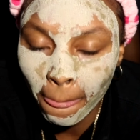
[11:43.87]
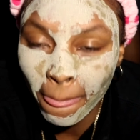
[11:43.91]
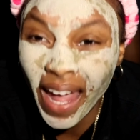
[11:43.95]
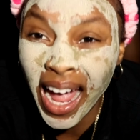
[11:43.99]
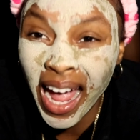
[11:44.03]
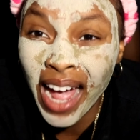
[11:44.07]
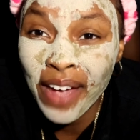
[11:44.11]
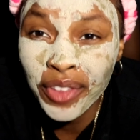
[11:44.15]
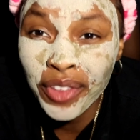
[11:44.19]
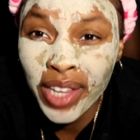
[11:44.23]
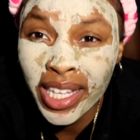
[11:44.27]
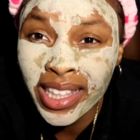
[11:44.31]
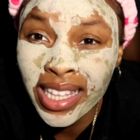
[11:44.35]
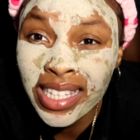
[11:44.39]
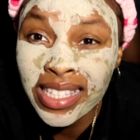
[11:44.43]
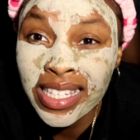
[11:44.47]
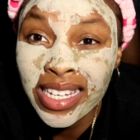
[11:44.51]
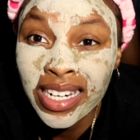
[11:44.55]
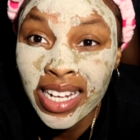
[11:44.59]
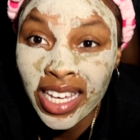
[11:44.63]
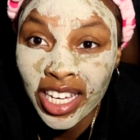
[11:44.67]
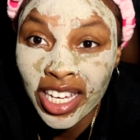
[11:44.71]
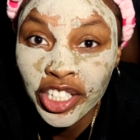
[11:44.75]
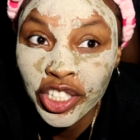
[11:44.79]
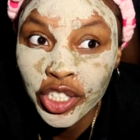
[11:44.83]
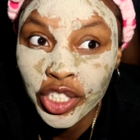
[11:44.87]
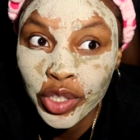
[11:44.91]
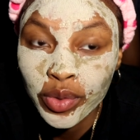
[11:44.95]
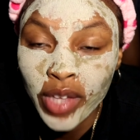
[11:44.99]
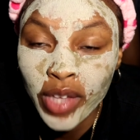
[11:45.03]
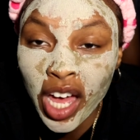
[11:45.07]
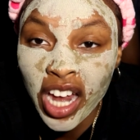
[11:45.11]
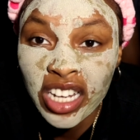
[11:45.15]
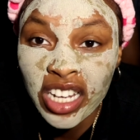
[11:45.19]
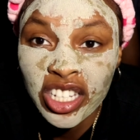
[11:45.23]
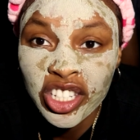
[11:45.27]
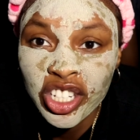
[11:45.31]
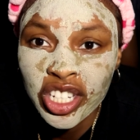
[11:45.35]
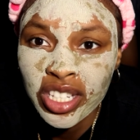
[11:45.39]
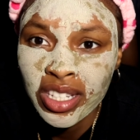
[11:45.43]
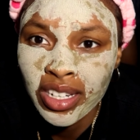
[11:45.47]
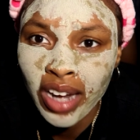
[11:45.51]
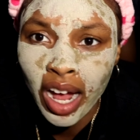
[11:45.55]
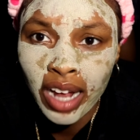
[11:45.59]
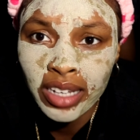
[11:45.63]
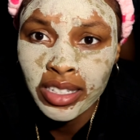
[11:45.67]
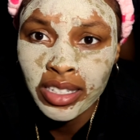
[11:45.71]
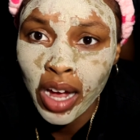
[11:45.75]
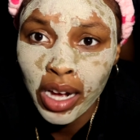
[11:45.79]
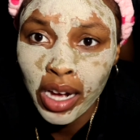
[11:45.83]
I feel like that's an issue that is just
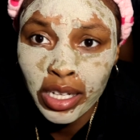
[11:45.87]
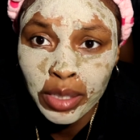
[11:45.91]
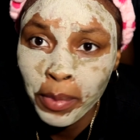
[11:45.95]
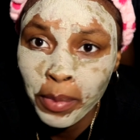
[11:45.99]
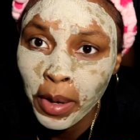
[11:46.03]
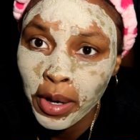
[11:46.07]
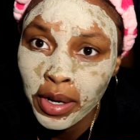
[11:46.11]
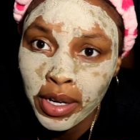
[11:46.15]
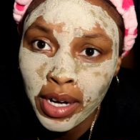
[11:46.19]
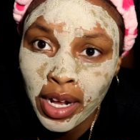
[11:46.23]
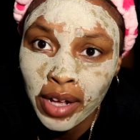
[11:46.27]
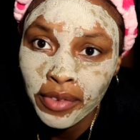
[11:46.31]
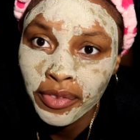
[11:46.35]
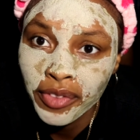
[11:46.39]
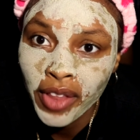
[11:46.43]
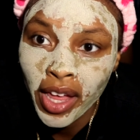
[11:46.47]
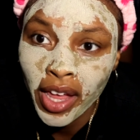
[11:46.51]
not talked about enough.